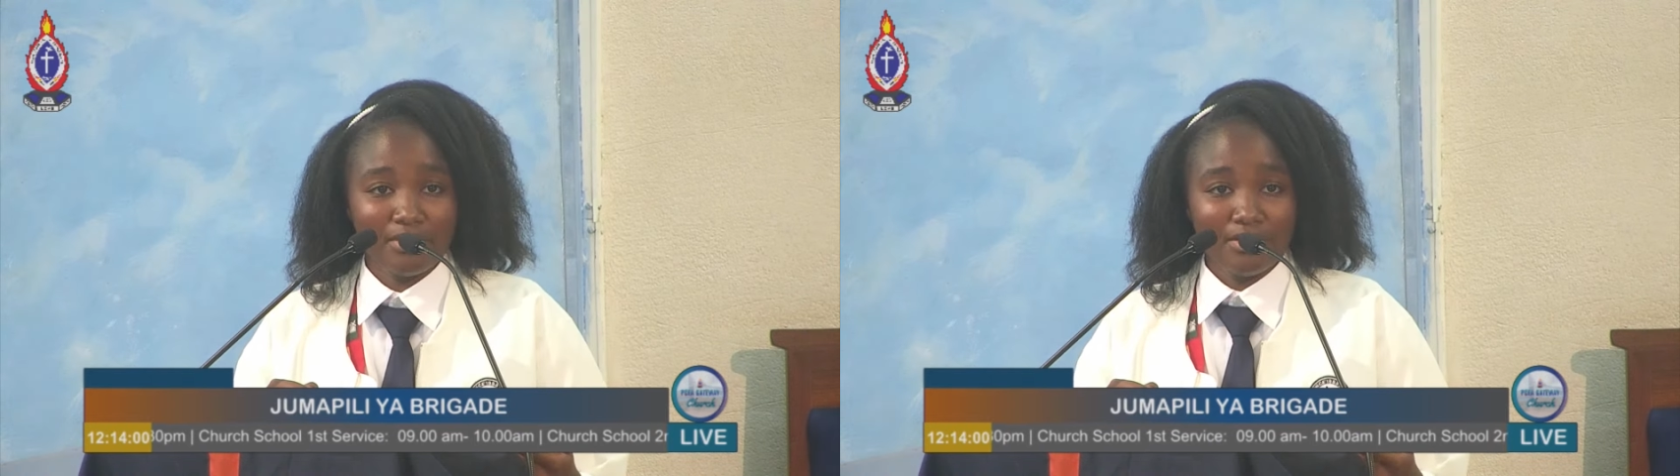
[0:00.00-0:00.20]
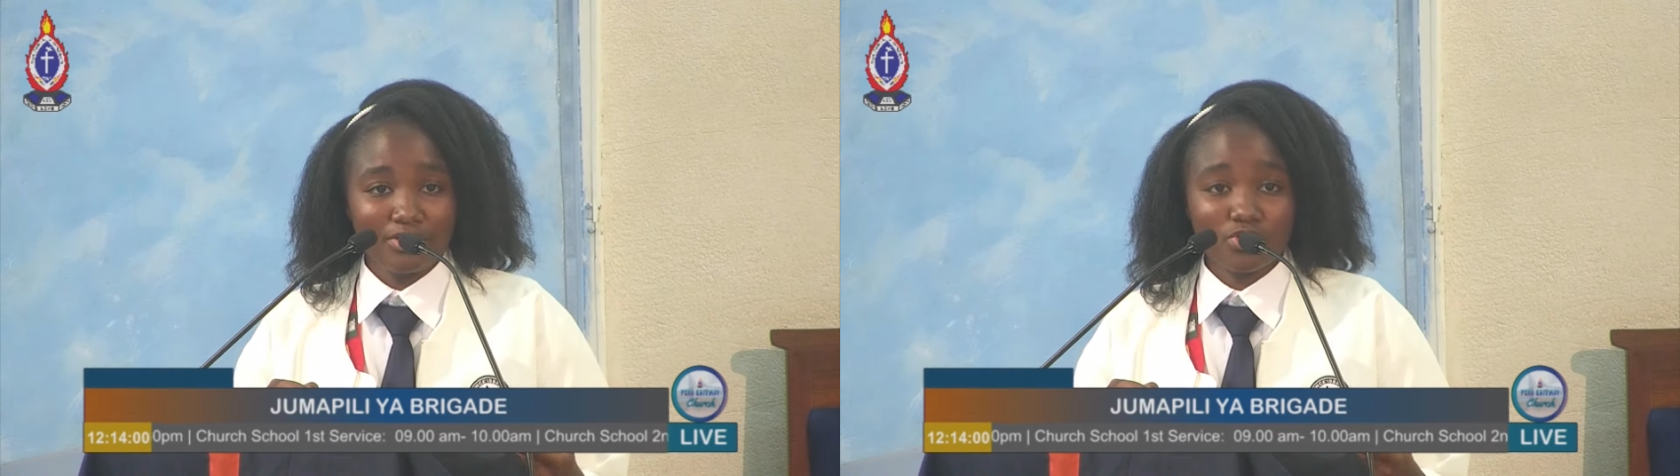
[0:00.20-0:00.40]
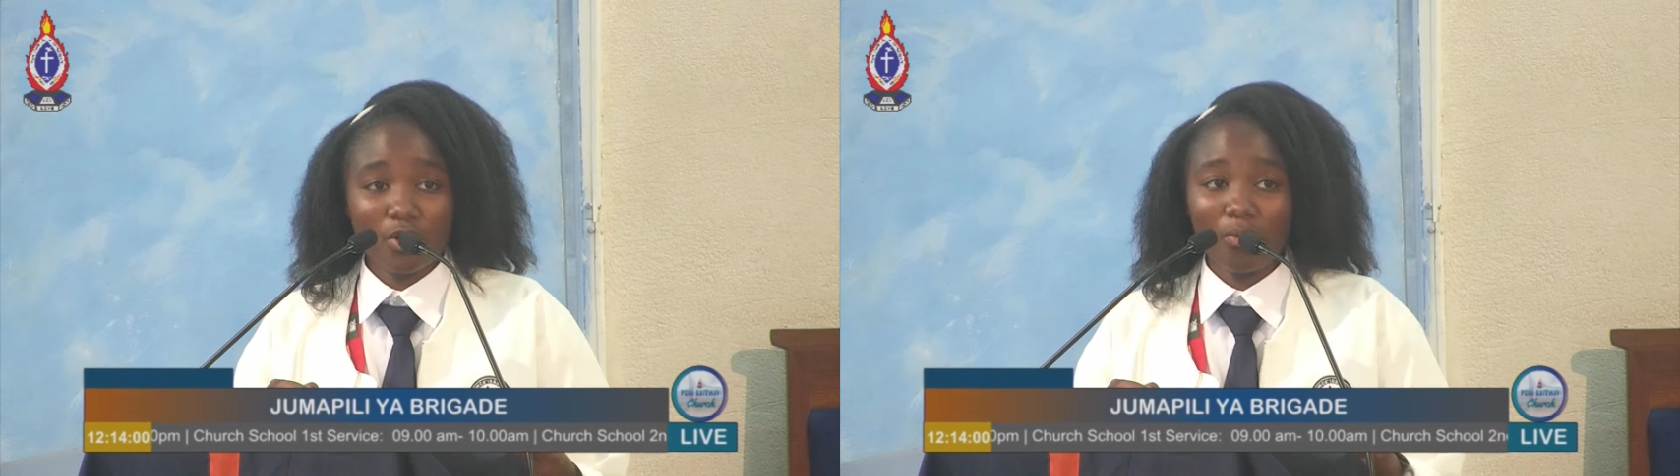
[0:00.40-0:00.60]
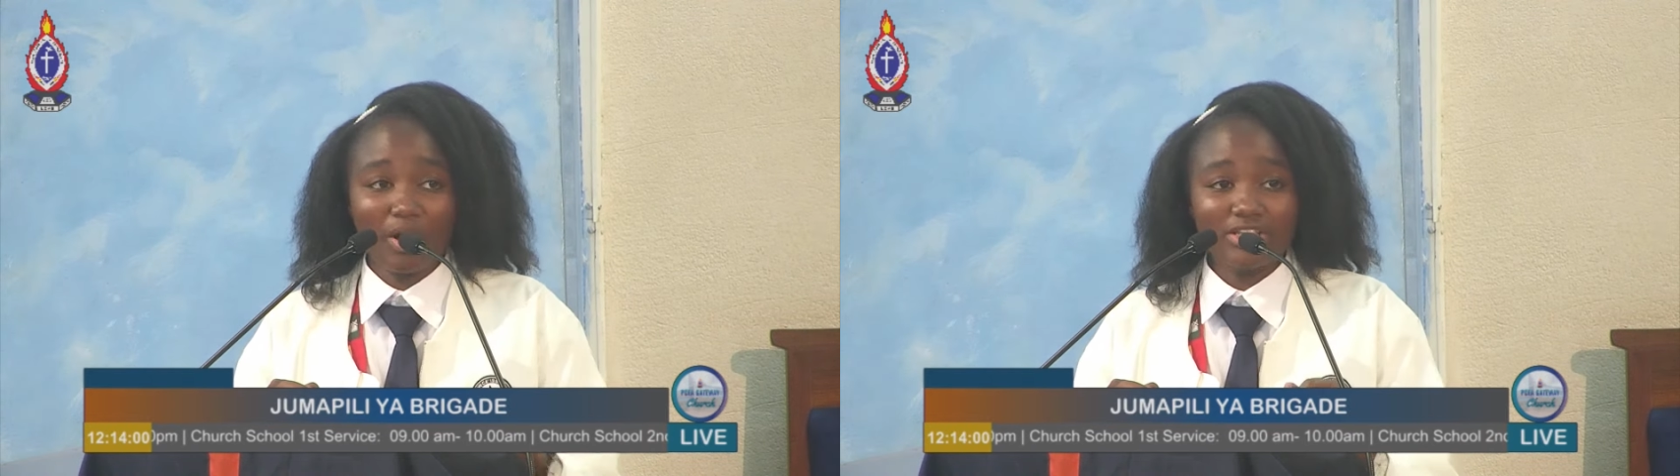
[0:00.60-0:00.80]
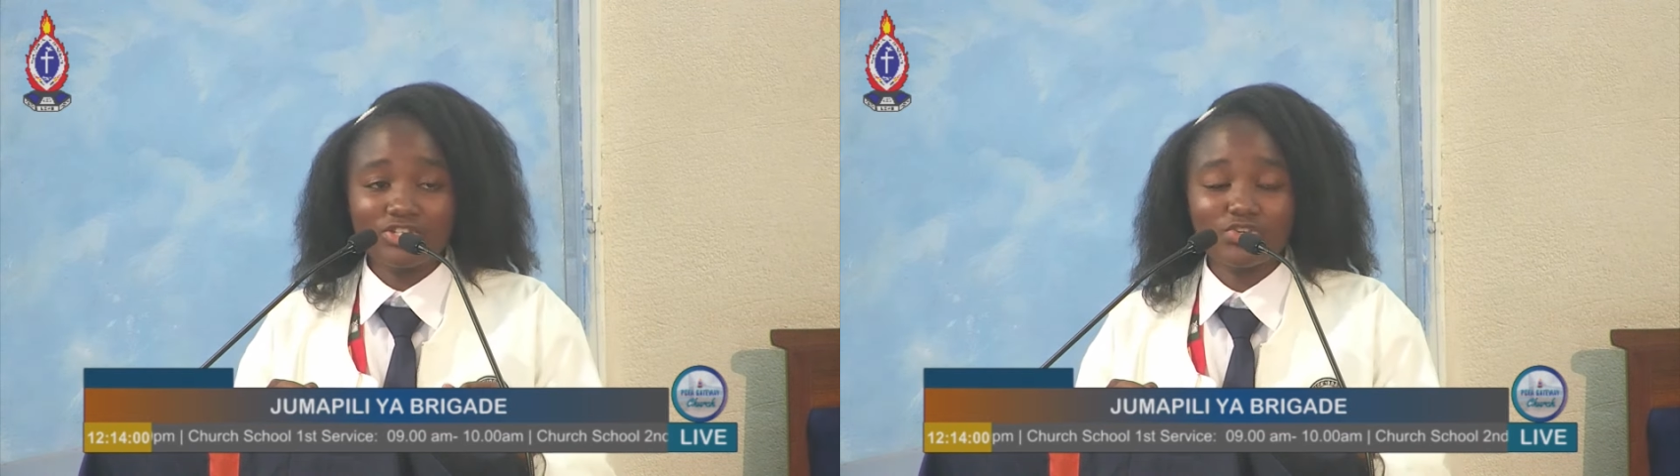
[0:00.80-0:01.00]
So
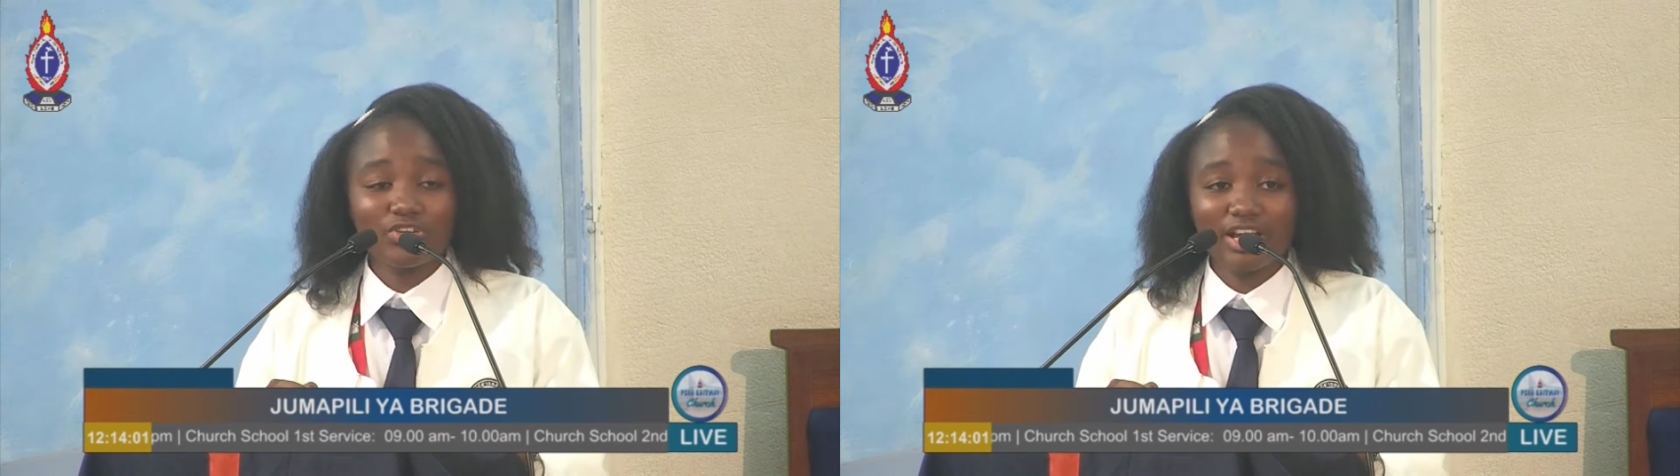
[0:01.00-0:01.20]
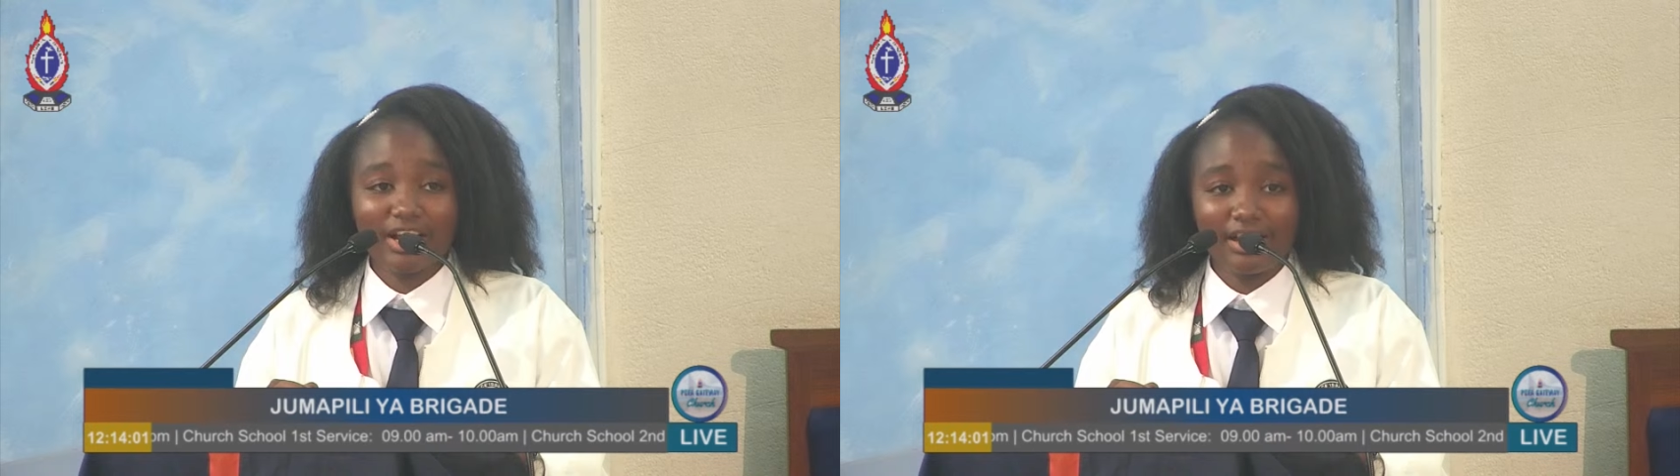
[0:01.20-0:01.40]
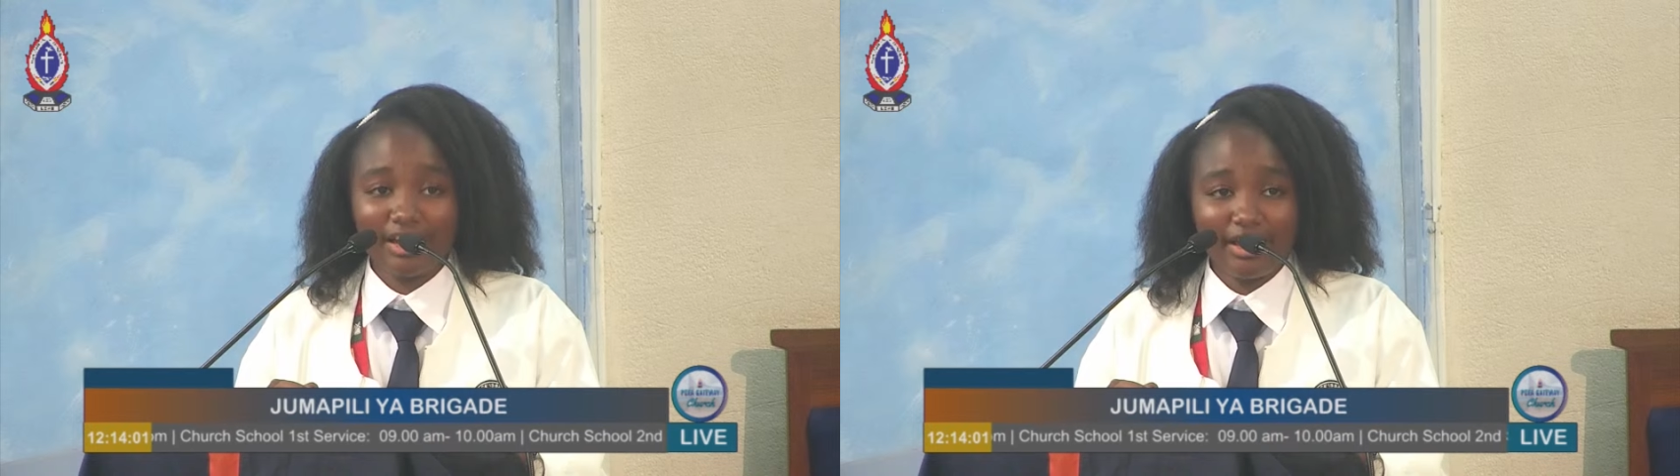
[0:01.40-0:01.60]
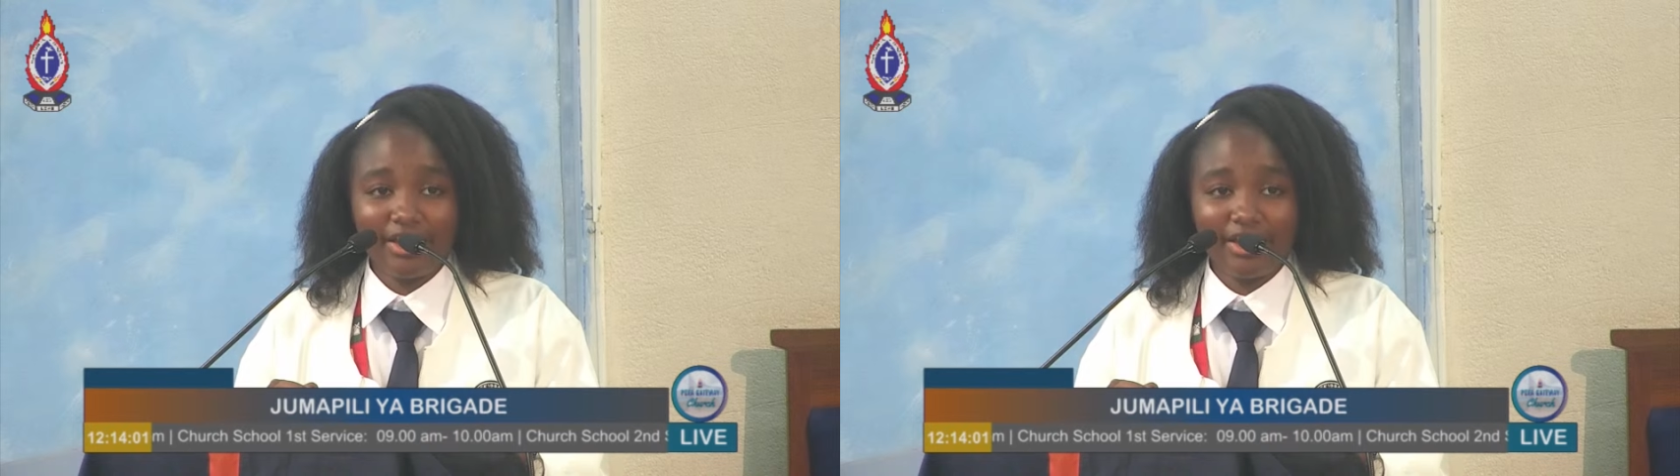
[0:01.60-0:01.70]
once you declare